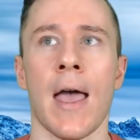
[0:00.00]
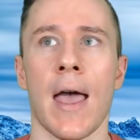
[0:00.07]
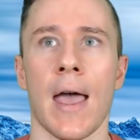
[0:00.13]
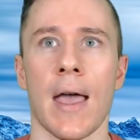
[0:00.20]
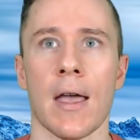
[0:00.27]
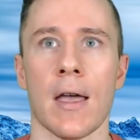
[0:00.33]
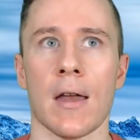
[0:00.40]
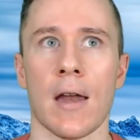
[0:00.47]

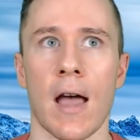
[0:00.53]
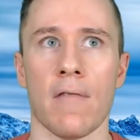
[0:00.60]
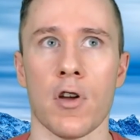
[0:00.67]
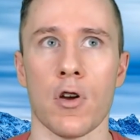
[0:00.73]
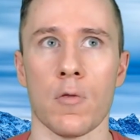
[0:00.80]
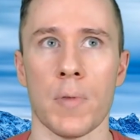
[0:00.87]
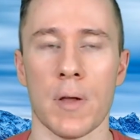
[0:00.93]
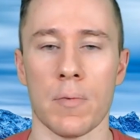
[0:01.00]
And I've
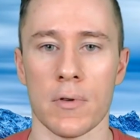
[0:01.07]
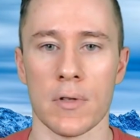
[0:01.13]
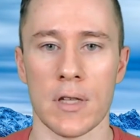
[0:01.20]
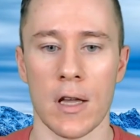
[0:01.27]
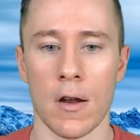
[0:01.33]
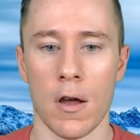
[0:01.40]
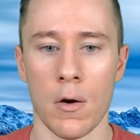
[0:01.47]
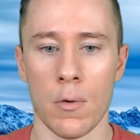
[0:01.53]
known people who said,
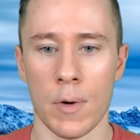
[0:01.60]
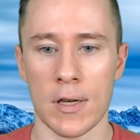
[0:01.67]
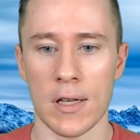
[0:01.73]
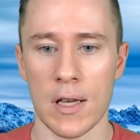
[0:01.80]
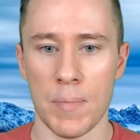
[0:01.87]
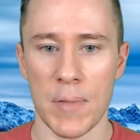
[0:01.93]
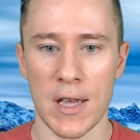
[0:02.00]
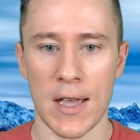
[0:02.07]
oh, we
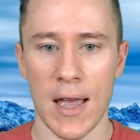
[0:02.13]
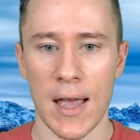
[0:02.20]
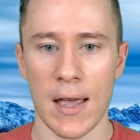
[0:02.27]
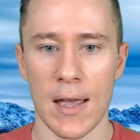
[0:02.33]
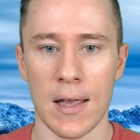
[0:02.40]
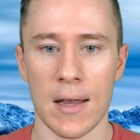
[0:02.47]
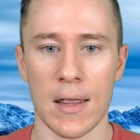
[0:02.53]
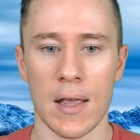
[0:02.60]

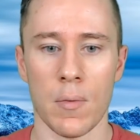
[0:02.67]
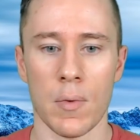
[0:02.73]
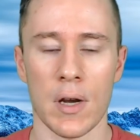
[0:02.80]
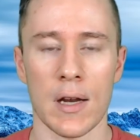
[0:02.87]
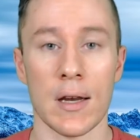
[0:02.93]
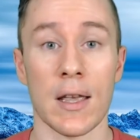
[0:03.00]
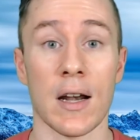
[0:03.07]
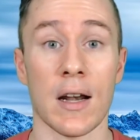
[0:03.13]
TPK'd and then we
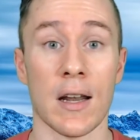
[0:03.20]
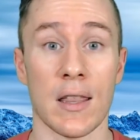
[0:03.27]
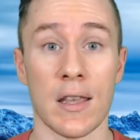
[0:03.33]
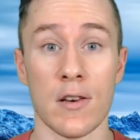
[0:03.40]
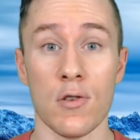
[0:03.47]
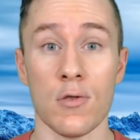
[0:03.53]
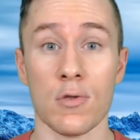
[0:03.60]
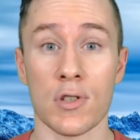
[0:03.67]
didn't get anything
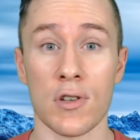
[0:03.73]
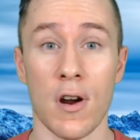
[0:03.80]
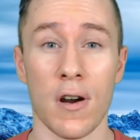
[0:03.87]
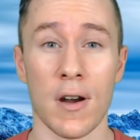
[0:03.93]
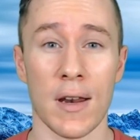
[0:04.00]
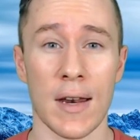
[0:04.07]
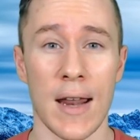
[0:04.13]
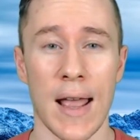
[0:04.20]
new
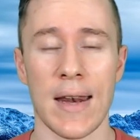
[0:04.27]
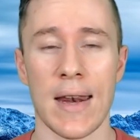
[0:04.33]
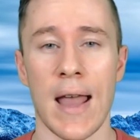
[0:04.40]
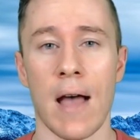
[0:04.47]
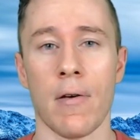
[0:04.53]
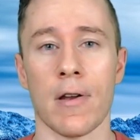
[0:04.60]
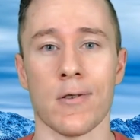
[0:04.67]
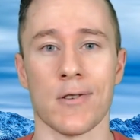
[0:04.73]
started and now
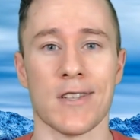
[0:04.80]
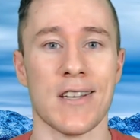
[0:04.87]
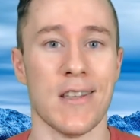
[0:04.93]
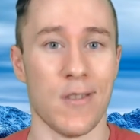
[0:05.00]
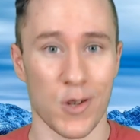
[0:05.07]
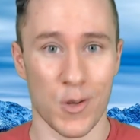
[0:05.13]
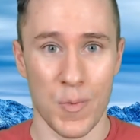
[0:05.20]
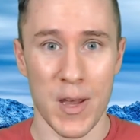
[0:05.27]
I don't see
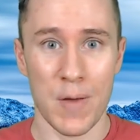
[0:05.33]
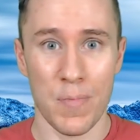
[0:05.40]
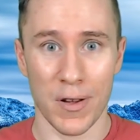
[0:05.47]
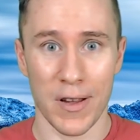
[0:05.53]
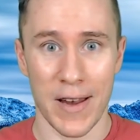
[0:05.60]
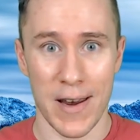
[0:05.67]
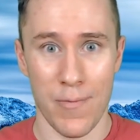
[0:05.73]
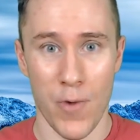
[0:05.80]
those people
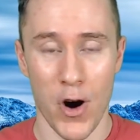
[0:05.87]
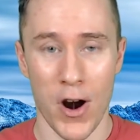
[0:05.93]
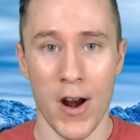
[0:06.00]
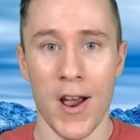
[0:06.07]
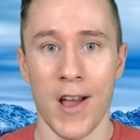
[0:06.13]
anymore.